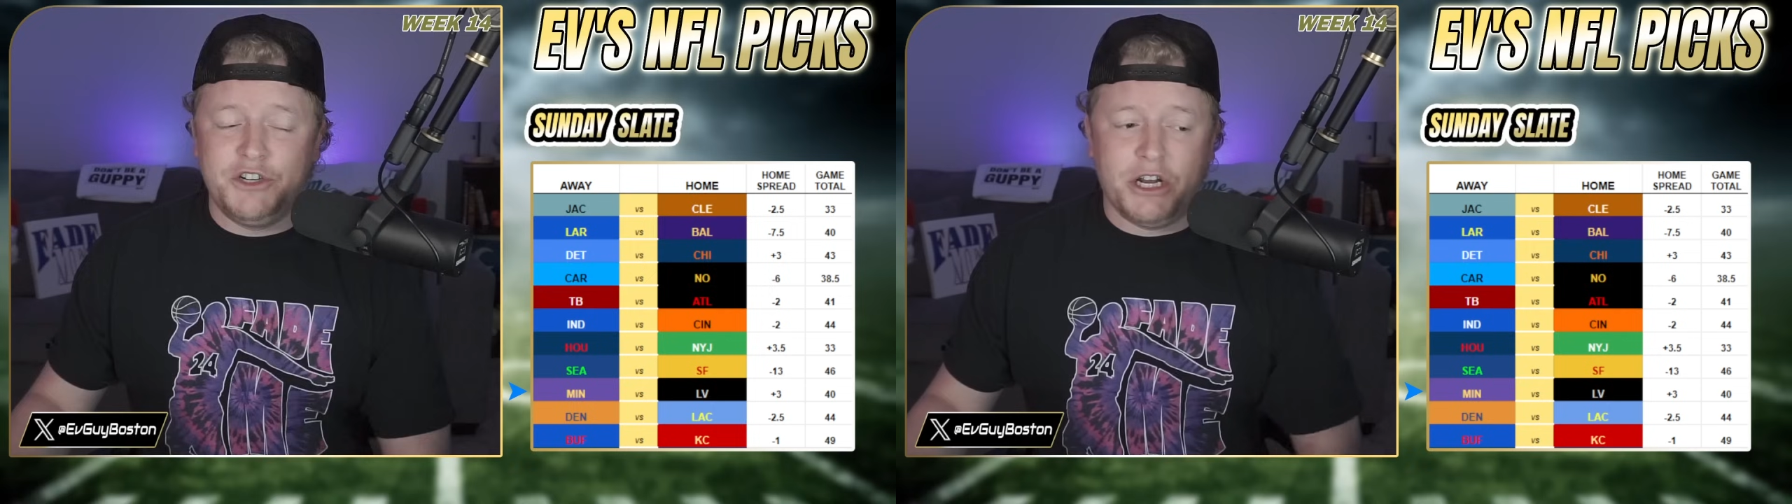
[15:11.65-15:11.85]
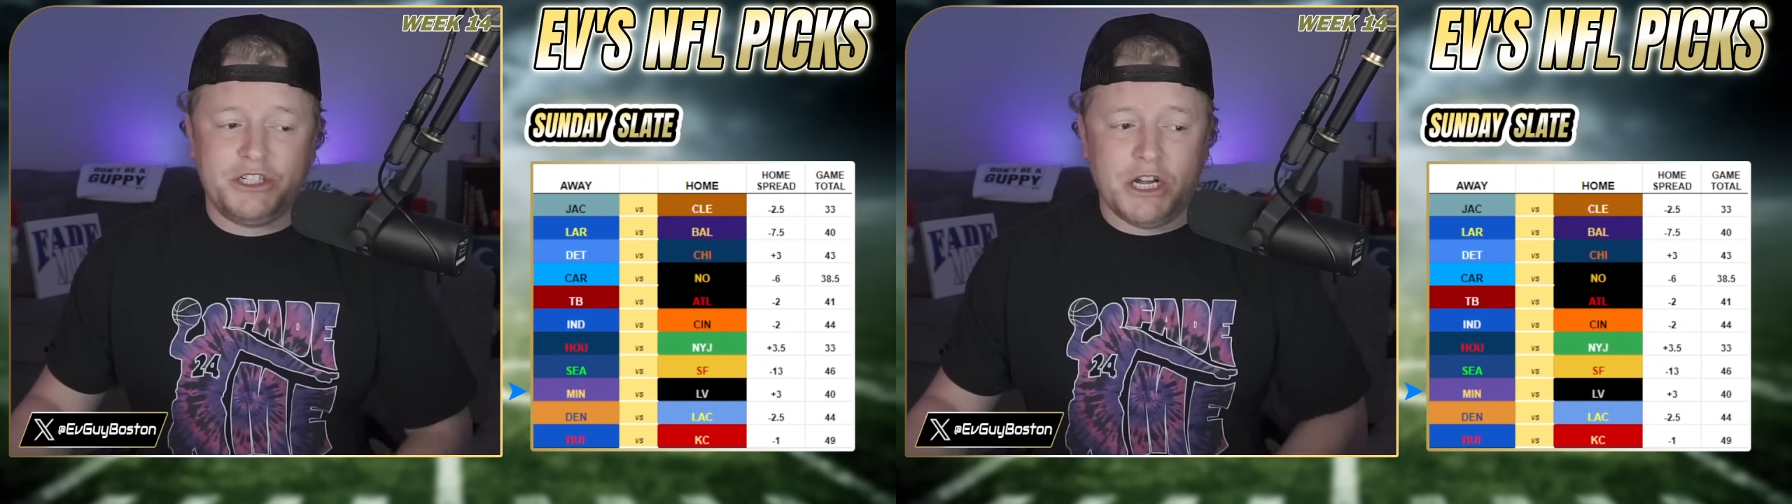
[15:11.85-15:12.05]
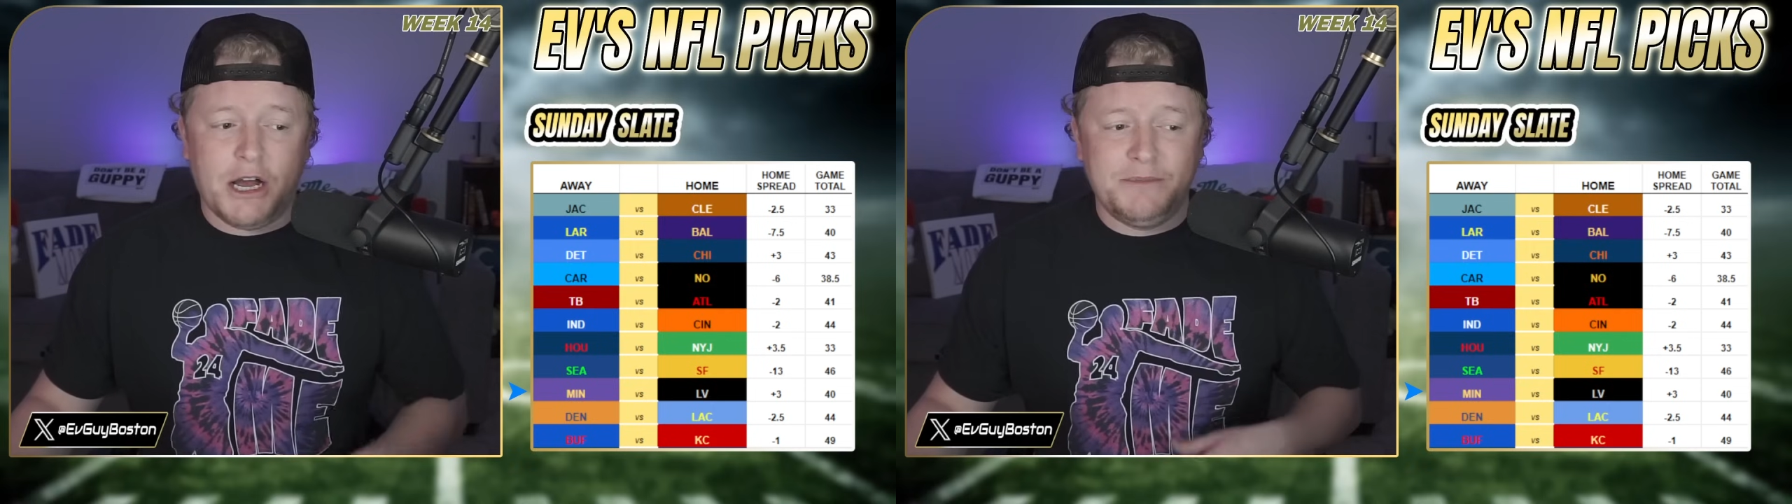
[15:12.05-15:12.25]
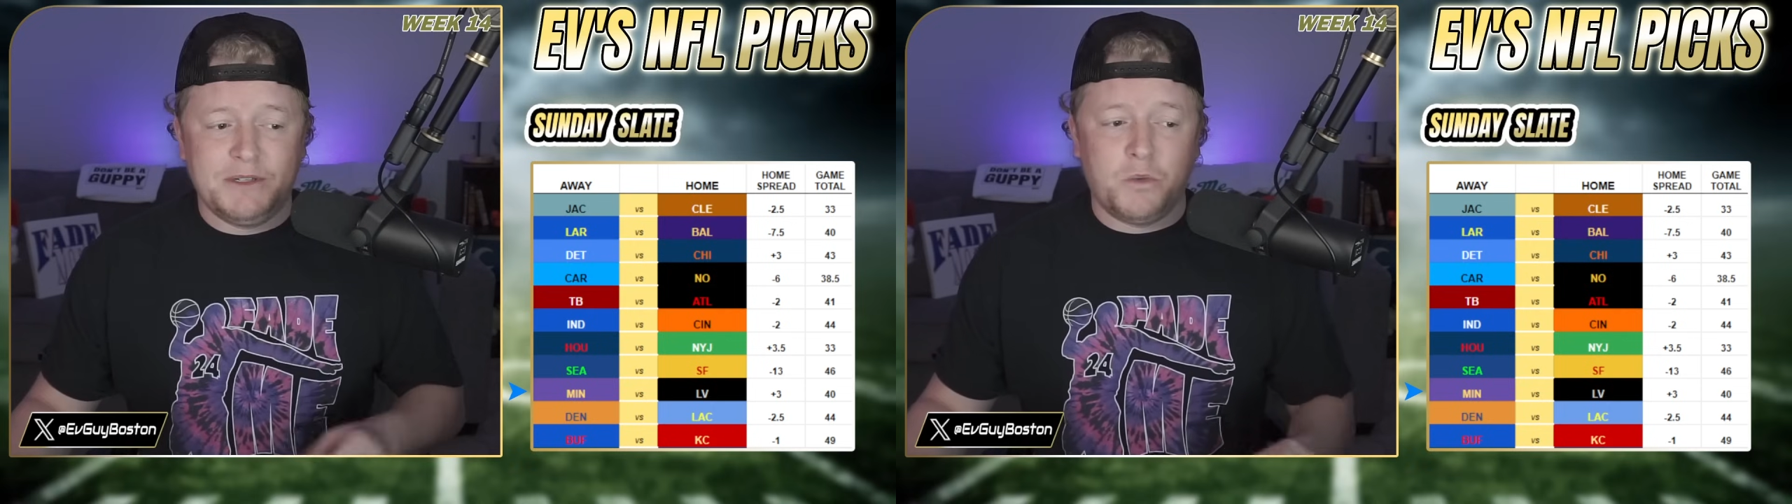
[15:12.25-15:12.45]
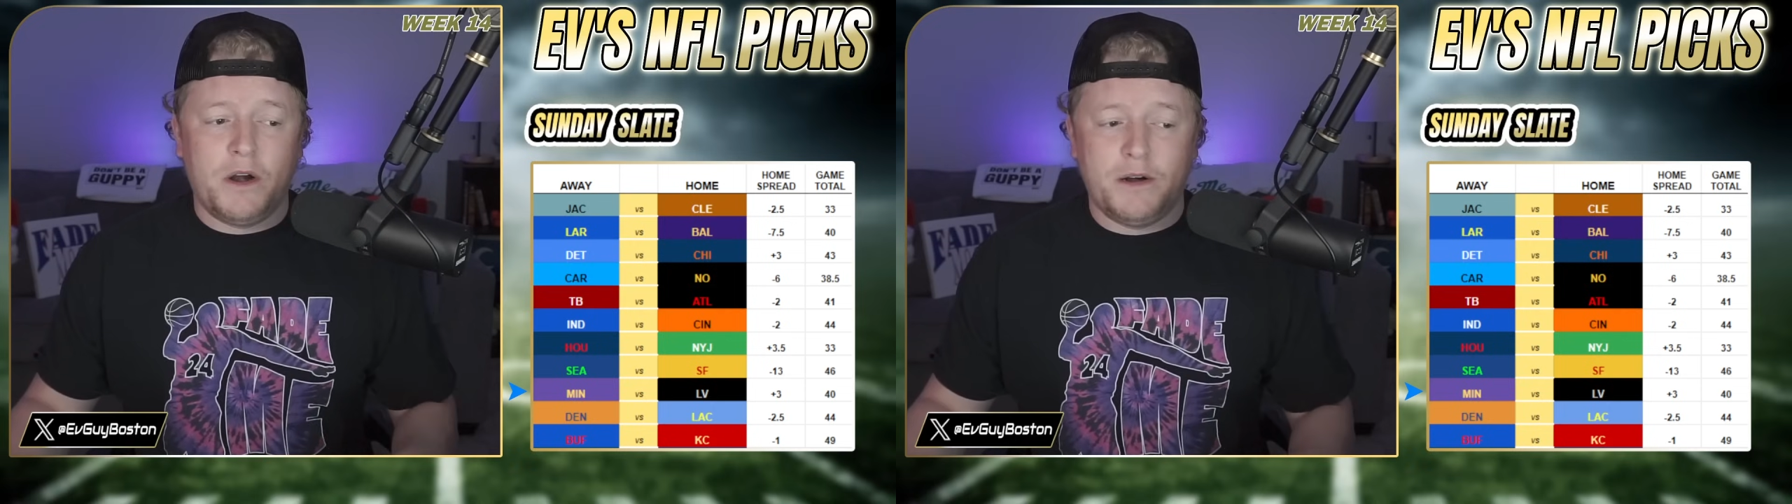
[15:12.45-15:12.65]
Josh Dobbs
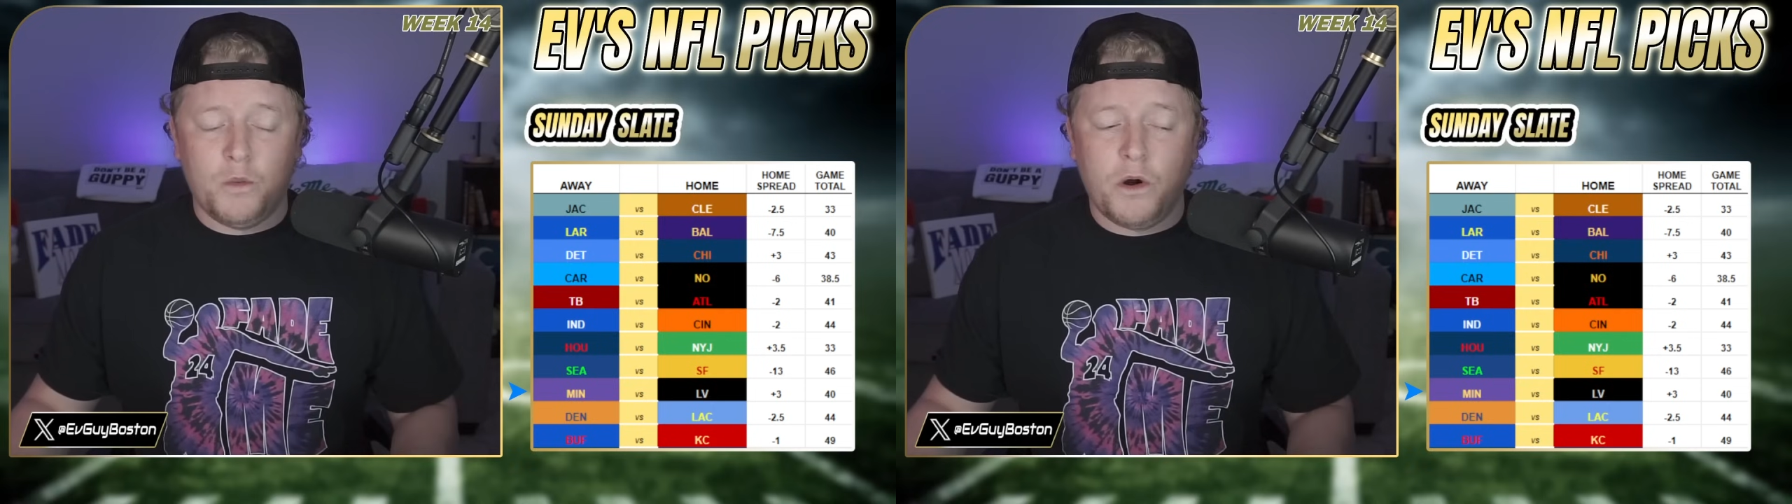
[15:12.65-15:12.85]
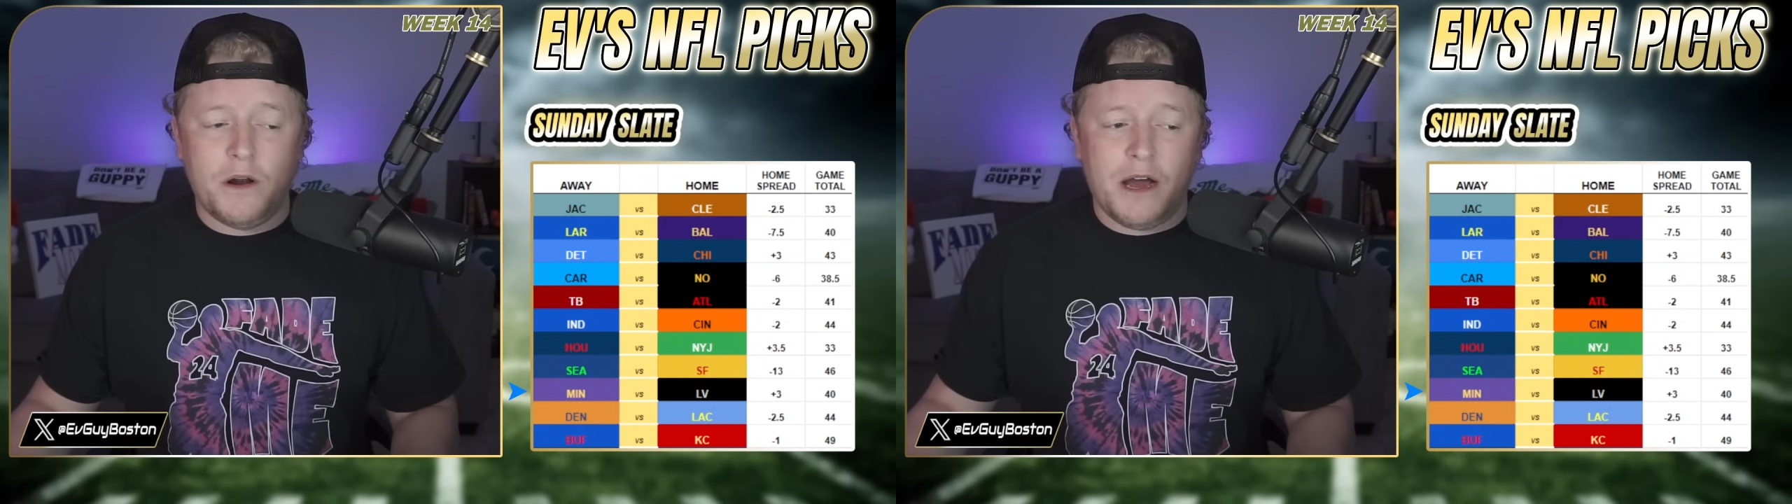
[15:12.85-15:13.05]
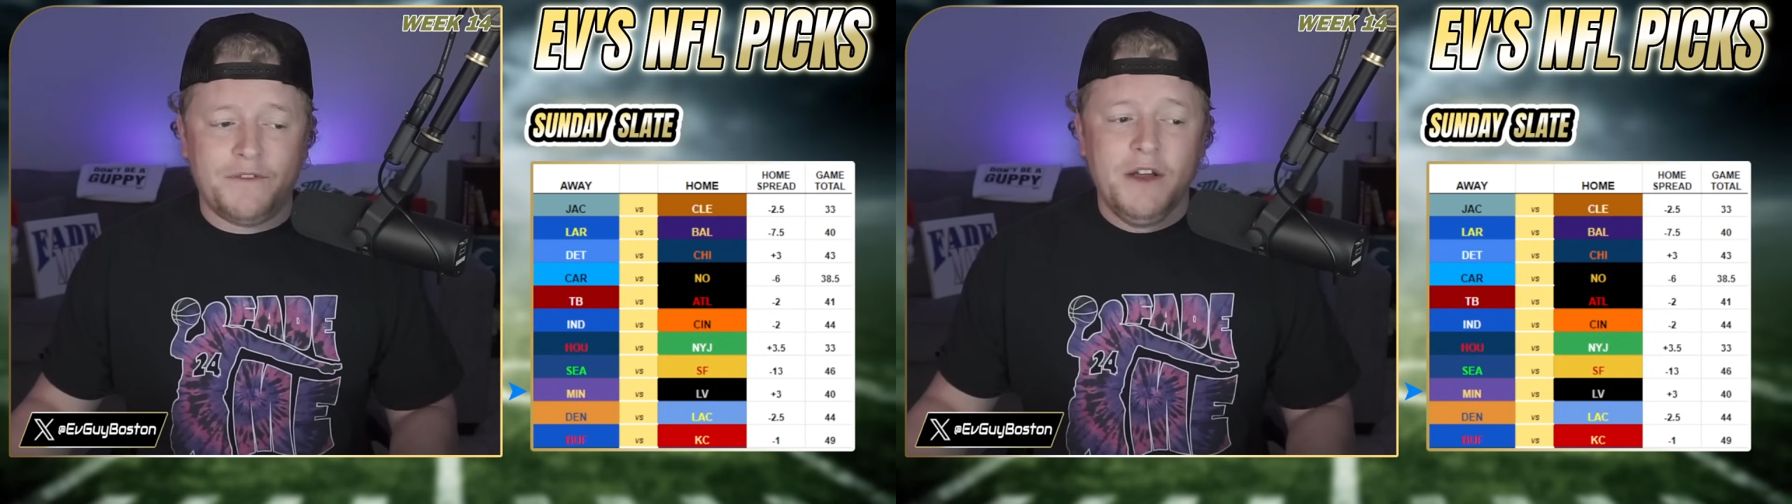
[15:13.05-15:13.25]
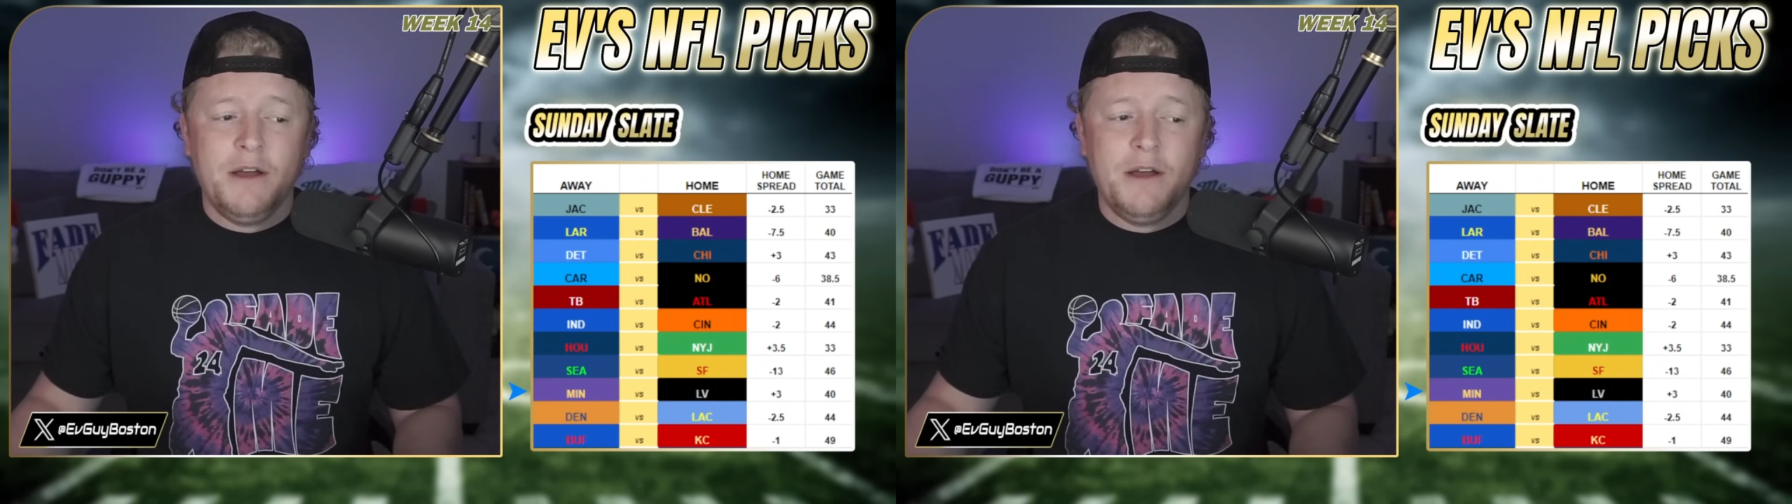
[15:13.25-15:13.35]
is worn off.